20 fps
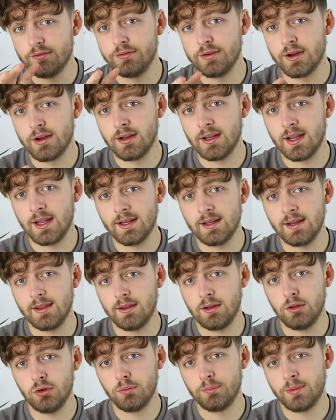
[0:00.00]
very likely
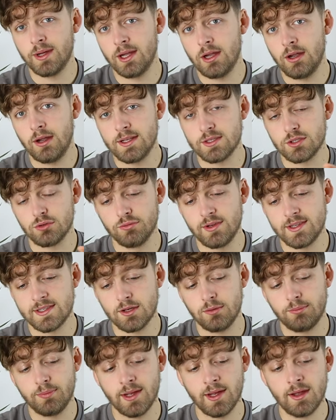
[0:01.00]
that your pair is a
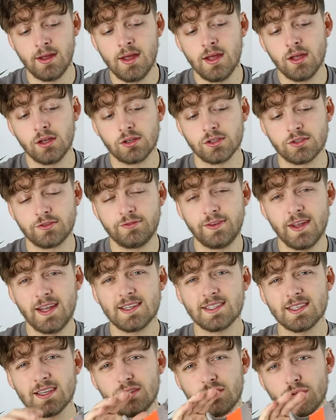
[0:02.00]
retail pair because
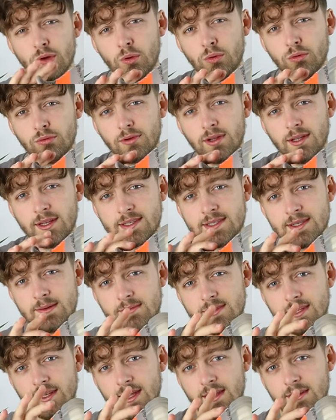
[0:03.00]
fakes don't really
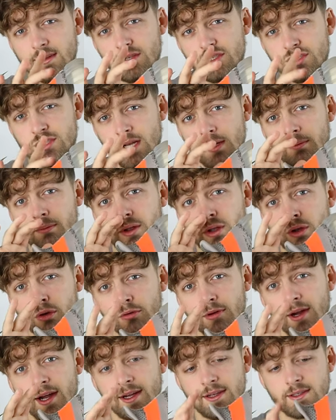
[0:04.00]
seem to get this shape
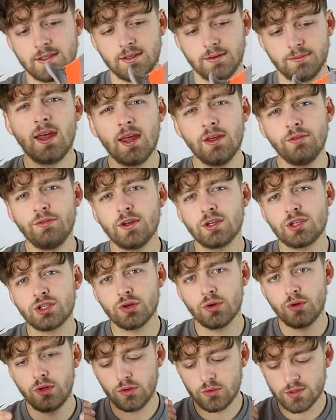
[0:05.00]
correct. If I
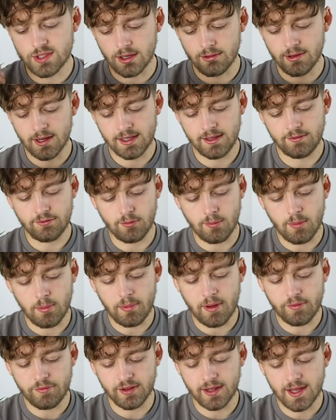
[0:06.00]
show you directly from
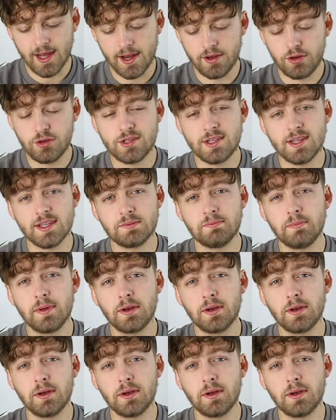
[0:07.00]
above again, you see this